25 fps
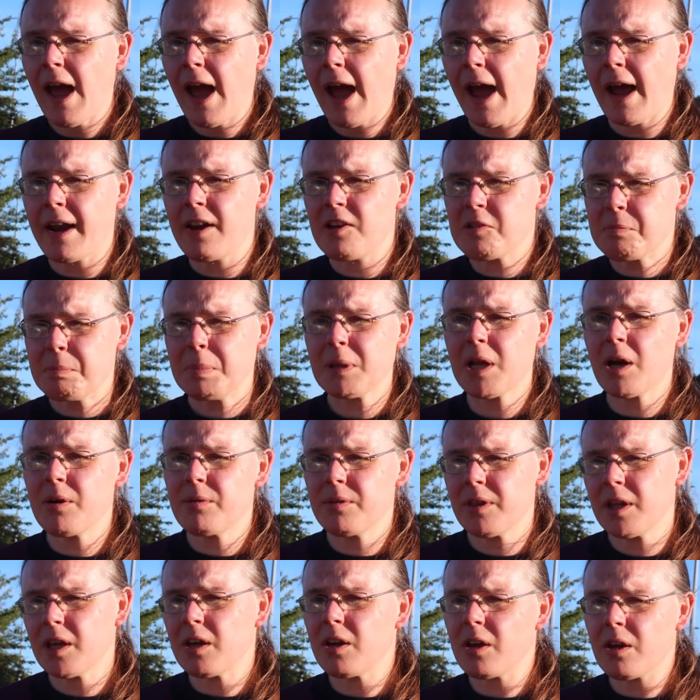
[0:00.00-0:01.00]
and it's
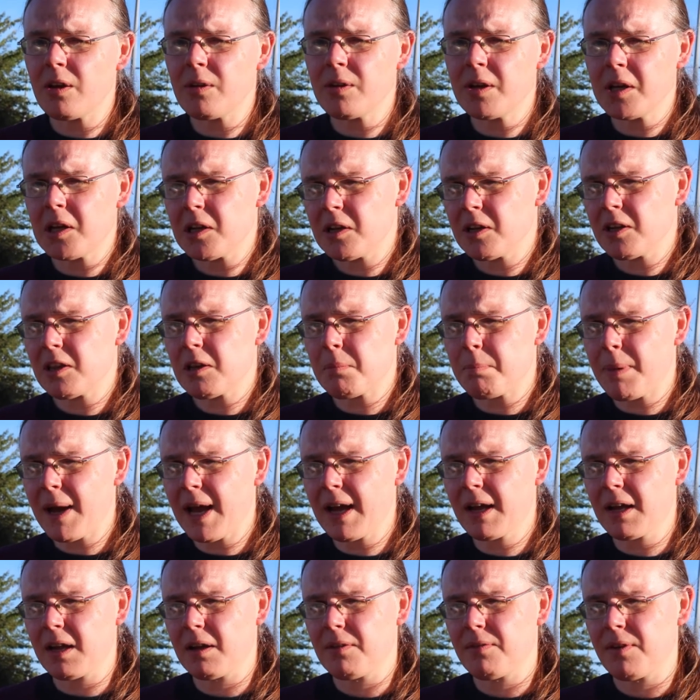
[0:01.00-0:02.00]
blown the union at the
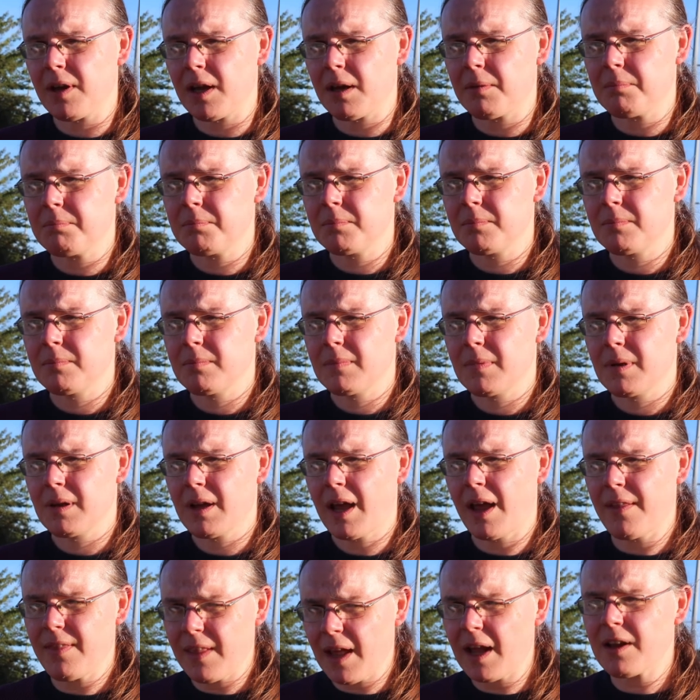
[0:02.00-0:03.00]
back of it,
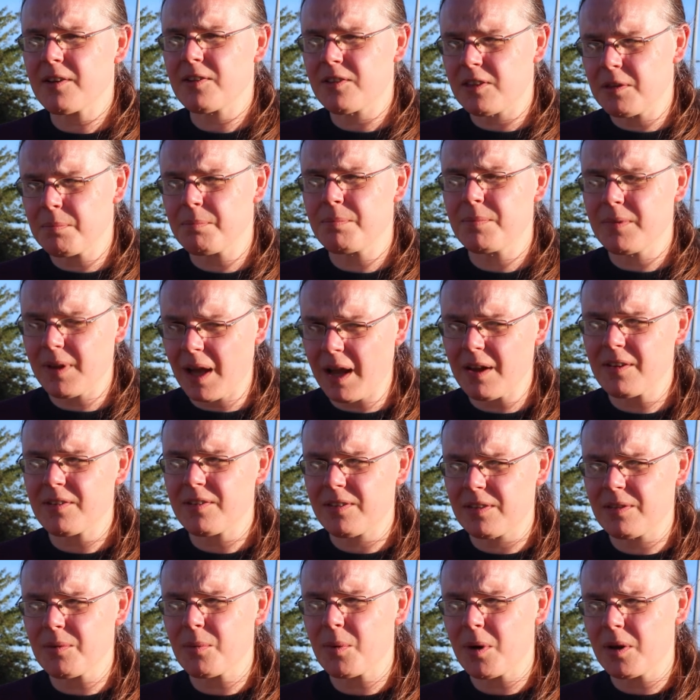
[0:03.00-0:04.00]
and that's
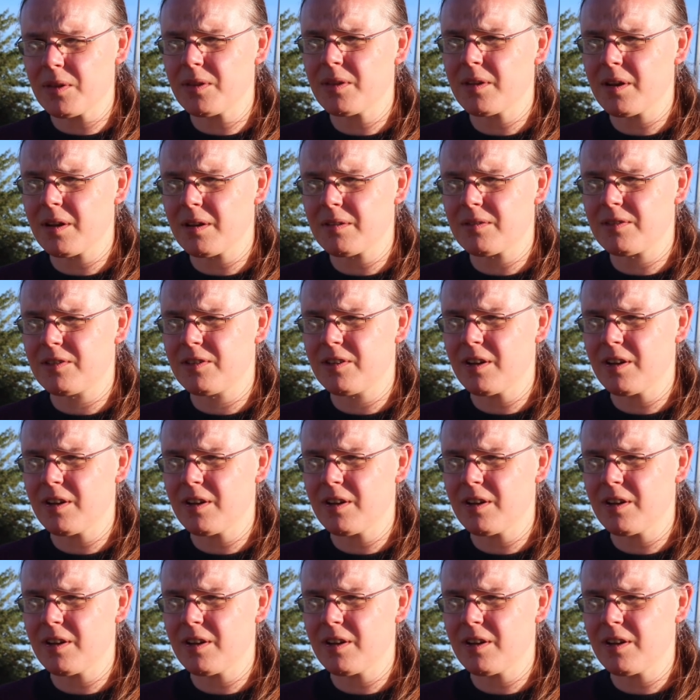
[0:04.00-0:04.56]
the one that